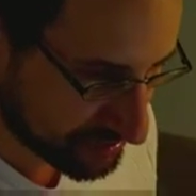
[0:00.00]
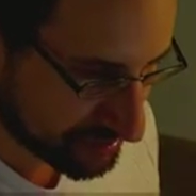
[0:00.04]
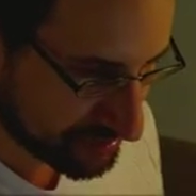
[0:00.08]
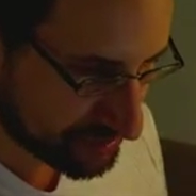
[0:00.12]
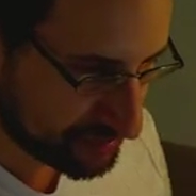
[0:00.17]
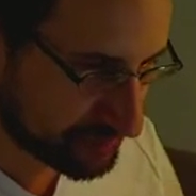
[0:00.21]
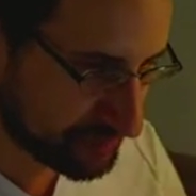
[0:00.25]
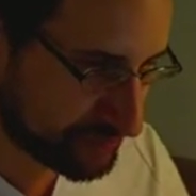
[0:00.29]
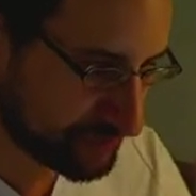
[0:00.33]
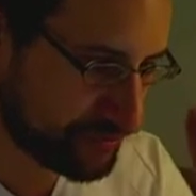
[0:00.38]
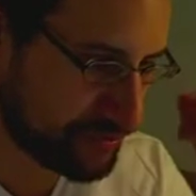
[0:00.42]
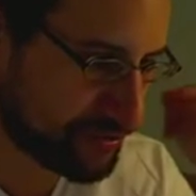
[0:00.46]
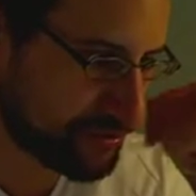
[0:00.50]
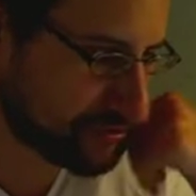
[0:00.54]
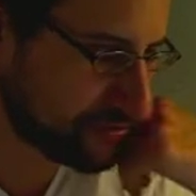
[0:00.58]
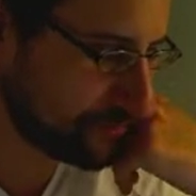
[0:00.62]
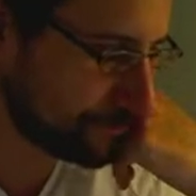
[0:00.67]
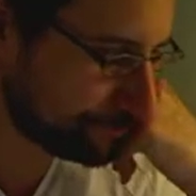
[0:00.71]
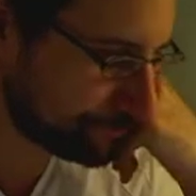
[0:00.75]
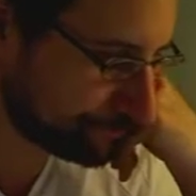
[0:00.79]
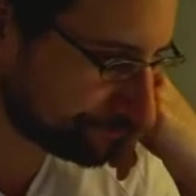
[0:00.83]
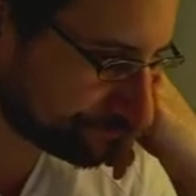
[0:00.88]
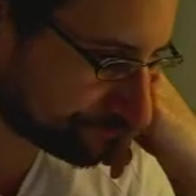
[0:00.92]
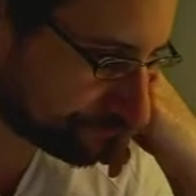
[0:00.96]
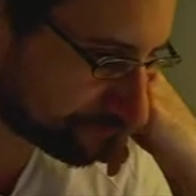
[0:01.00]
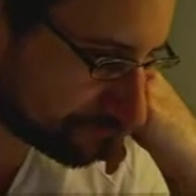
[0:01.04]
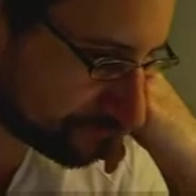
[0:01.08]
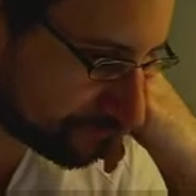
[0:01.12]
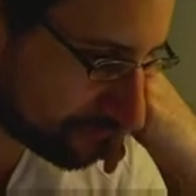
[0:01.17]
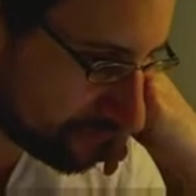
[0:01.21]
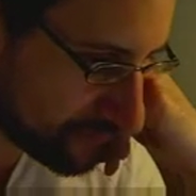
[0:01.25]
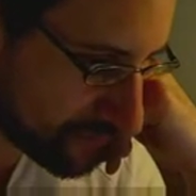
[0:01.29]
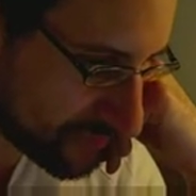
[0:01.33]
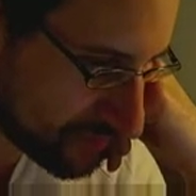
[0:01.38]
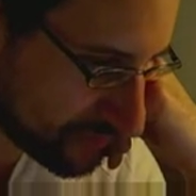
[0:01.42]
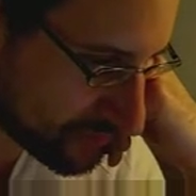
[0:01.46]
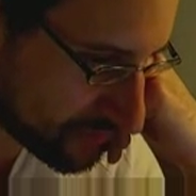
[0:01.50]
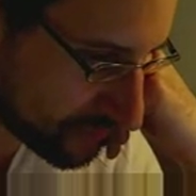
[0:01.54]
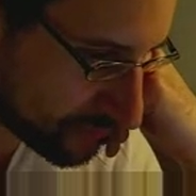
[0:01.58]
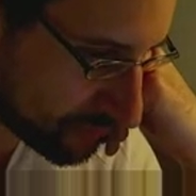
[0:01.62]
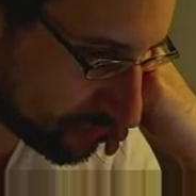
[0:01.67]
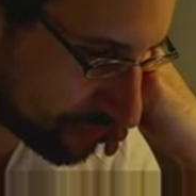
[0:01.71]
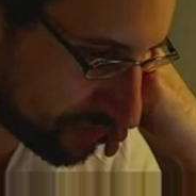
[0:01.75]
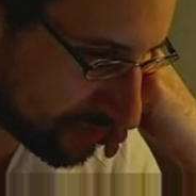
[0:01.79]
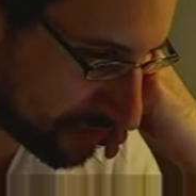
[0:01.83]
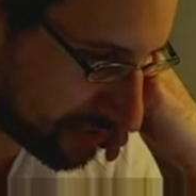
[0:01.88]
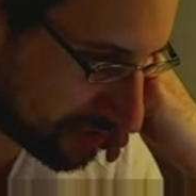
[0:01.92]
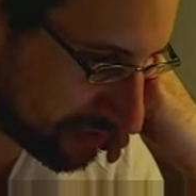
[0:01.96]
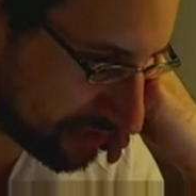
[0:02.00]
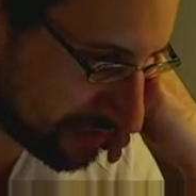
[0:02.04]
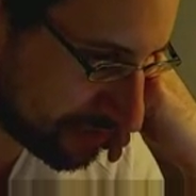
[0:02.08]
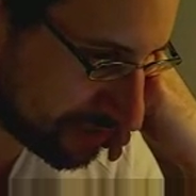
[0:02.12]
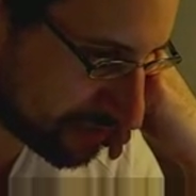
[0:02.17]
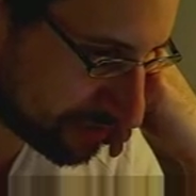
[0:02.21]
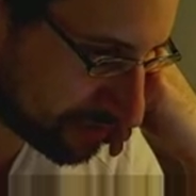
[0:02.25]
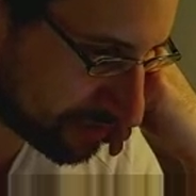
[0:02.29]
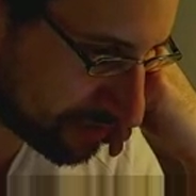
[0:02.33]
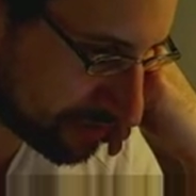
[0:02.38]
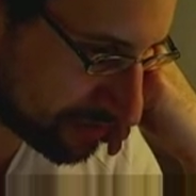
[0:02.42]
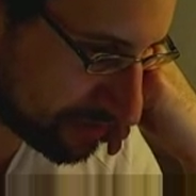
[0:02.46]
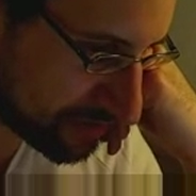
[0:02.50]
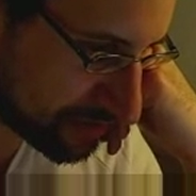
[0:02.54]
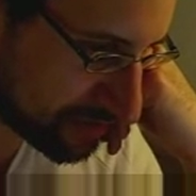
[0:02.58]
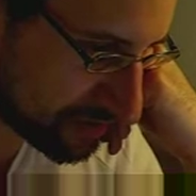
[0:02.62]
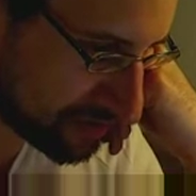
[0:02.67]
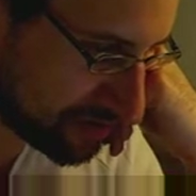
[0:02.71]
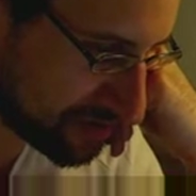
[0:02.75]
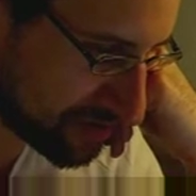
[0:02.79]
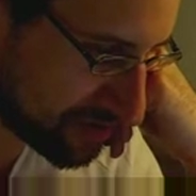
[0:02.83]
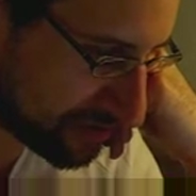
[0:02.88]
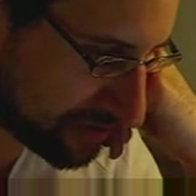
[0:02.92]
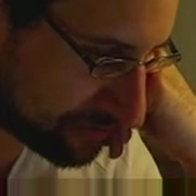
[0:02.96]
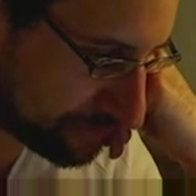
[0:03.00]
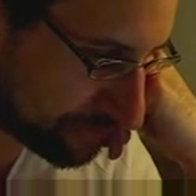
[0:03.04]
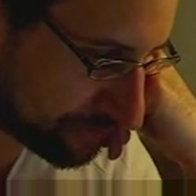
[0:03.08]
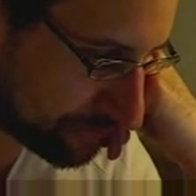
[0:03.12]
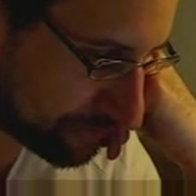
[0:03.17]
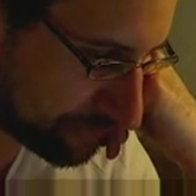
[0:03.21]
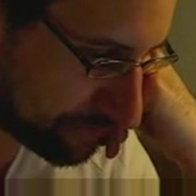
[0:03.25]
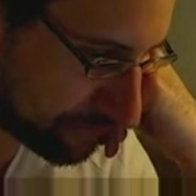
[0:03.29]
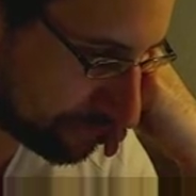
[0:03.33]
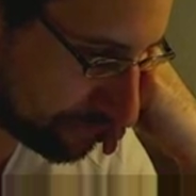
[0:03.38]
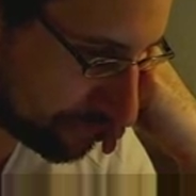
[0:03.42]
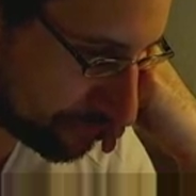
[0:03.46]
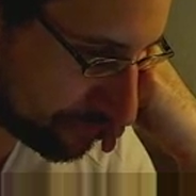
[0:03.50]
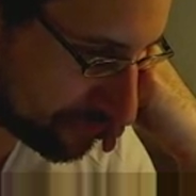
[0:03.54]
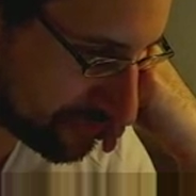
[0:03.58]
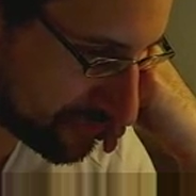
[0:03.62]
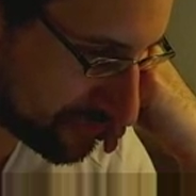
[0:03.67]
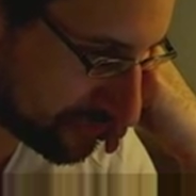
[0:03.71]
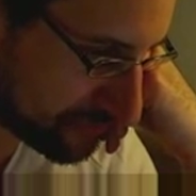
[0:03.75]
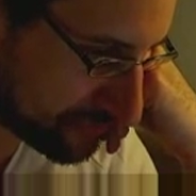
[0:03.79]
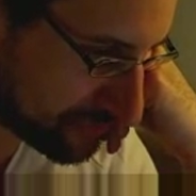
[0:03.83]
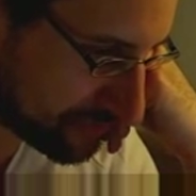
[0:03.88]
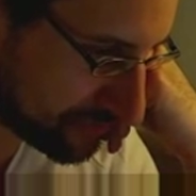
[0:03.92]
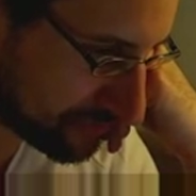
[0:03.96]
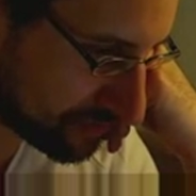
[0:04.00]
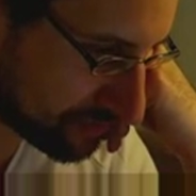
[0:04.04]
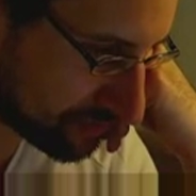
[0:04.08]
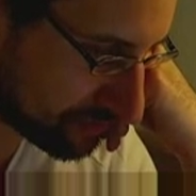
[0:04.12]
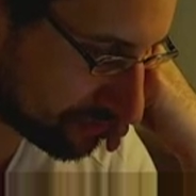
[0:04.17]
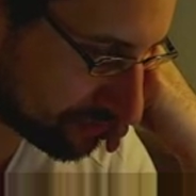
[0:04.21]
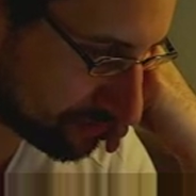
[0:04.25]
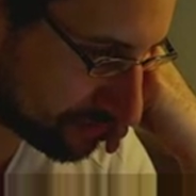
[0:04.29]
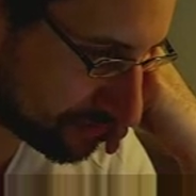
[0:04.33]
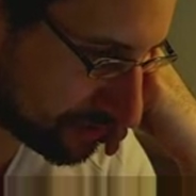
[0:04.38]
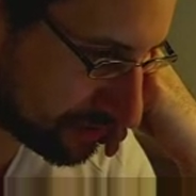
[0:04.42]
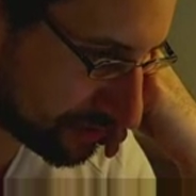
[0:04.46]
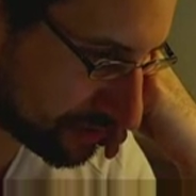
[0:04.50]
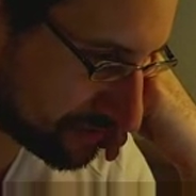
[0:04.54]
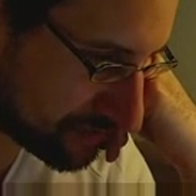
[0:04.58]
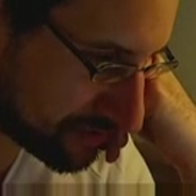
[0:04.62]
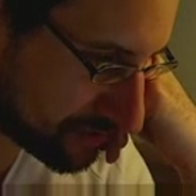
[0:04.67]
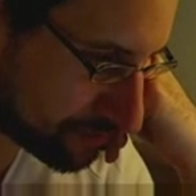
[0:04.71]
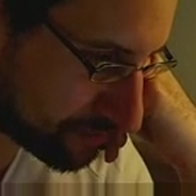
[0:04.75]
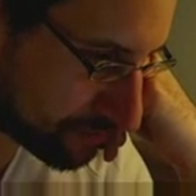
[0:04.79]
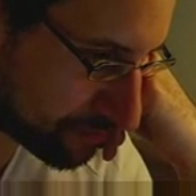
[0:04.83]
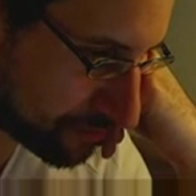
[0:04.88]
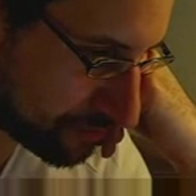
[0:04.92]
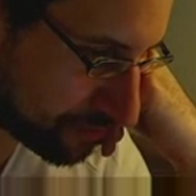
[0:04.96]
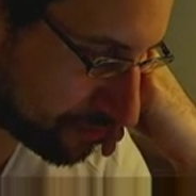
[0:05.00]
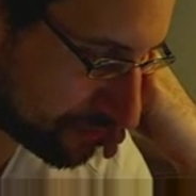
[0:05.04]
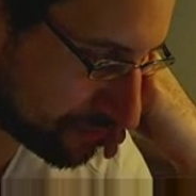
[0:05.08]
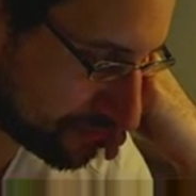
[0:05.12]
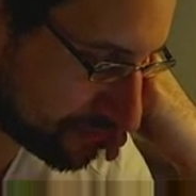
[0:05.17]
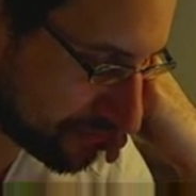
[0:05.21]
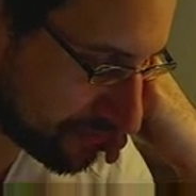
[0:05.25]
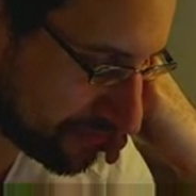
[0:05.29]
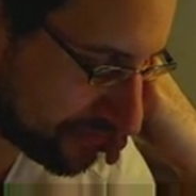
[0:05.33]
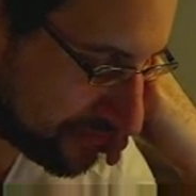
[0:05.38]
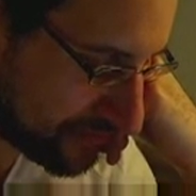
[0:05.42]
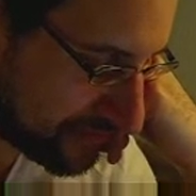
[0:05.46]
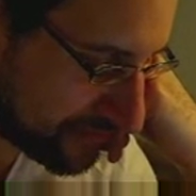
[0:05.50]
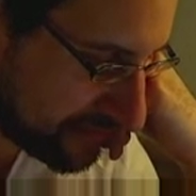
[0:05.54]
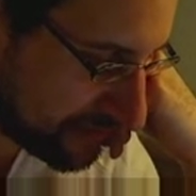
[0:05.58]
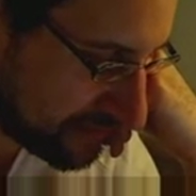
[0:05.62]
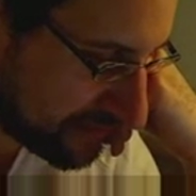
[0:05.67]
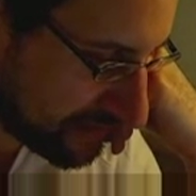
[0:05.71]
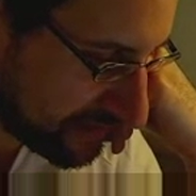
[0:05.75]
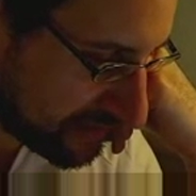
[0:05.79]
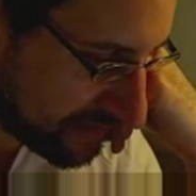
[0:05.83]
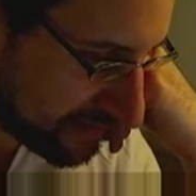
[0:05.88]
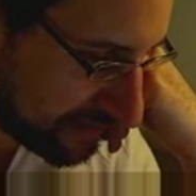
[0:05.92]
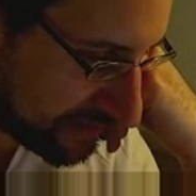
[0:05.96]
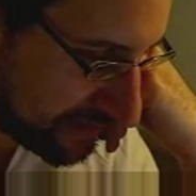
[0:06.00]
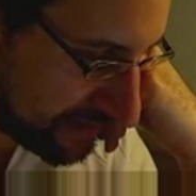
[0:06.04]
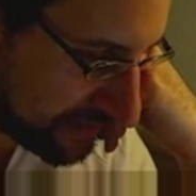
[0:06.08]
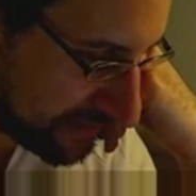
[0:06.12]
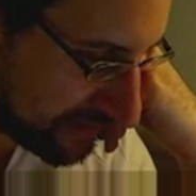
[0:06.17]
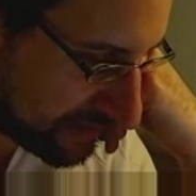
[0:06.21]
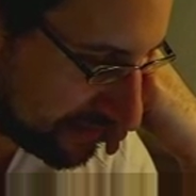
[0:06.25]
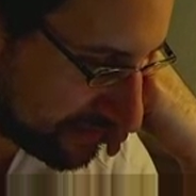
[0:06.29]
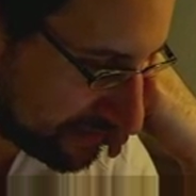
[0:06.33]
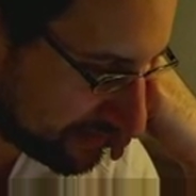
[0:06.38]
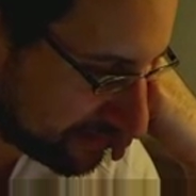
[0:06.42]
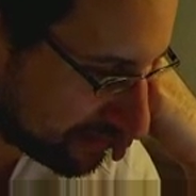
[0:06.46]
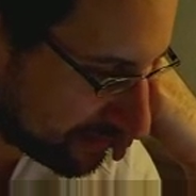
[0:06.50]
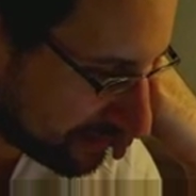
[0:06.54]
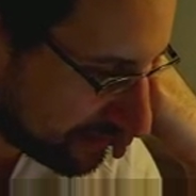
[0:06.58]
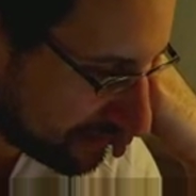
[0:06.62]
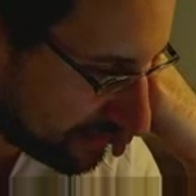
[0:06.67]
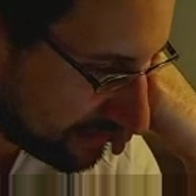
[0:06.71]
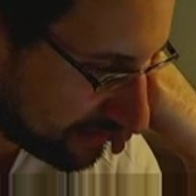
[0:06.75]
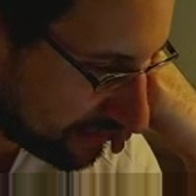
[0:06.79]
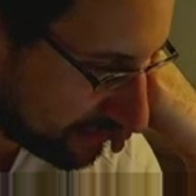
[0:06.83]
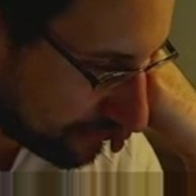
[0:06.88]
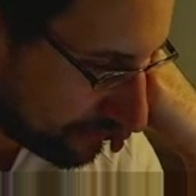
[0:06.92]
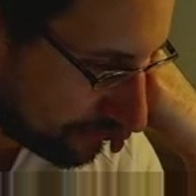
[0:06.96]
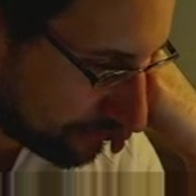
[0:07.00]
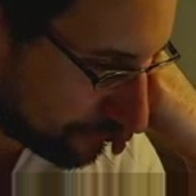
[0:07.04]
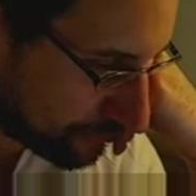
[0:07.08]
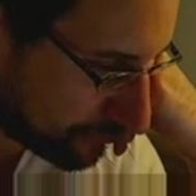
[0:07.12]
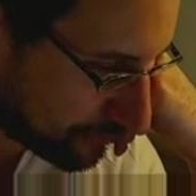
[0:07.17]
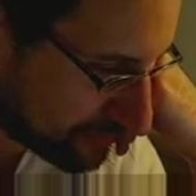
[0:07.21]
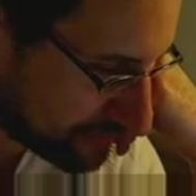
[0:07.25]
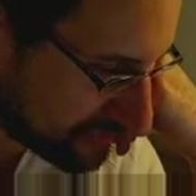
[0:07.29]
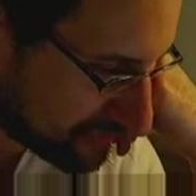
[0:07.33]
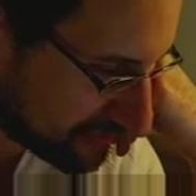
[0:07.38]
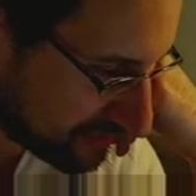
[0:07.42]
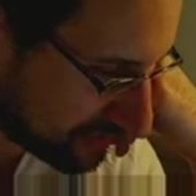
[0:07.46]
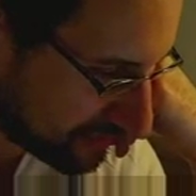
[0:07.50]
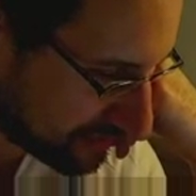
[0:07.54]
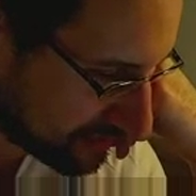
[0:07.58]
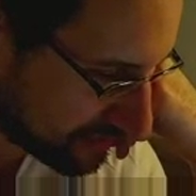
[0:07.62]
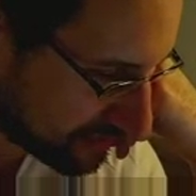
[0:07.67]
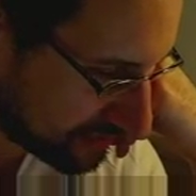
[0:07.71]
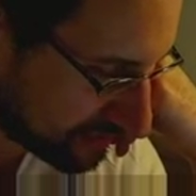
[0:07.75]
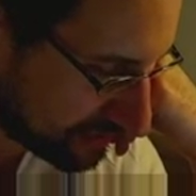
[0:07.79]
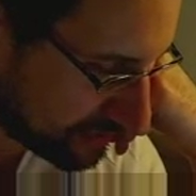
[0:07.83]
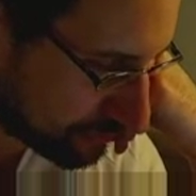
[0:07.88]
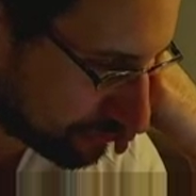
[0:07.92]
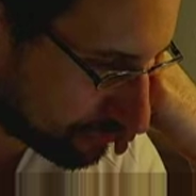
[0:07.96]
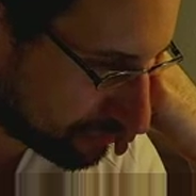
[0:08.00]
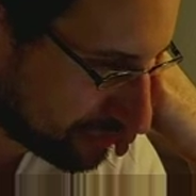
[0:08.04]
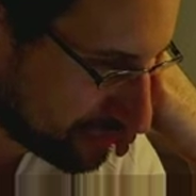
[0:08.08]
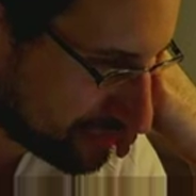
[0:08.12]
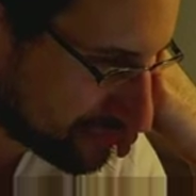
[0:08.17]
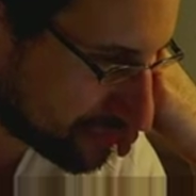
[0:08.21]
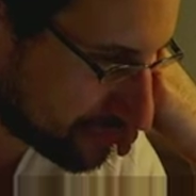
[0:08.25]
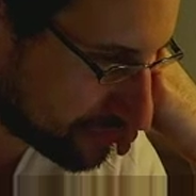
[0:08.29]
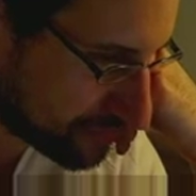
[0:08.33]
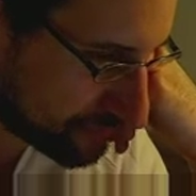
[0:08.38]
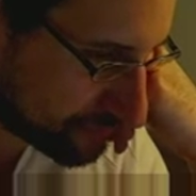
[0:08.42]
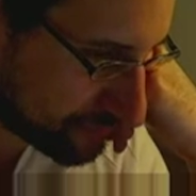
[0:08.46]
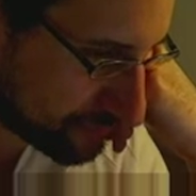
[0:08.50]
definition. So Aya Jaff or something like that pronounced. And one thing I realized